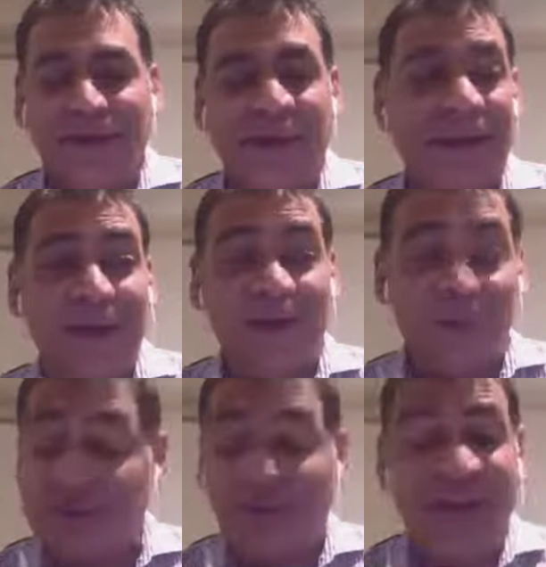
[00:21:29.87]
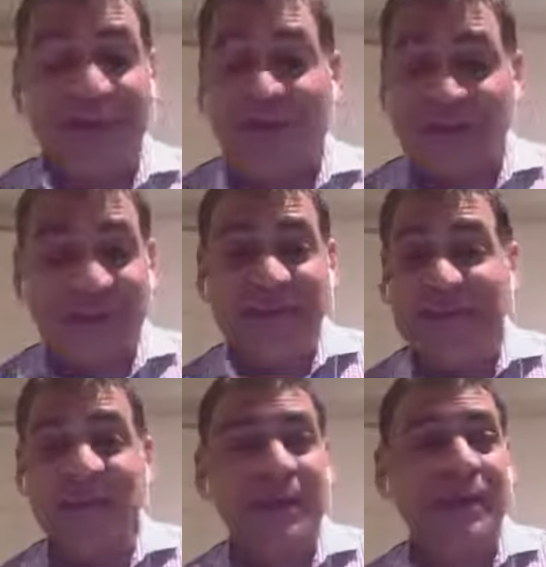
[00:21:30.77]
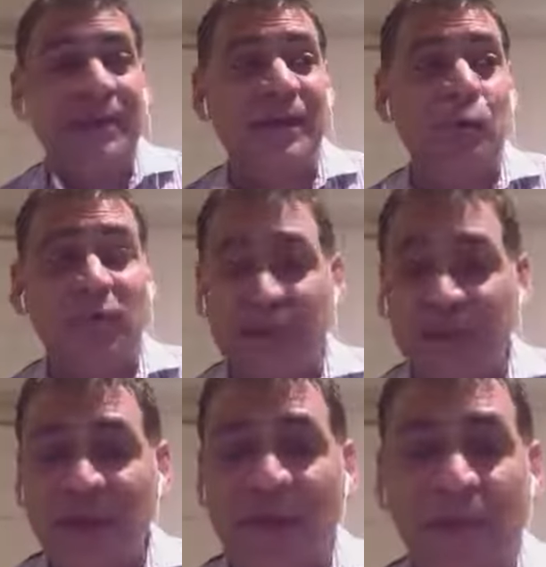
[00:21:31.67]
It was funny because I did that, and within a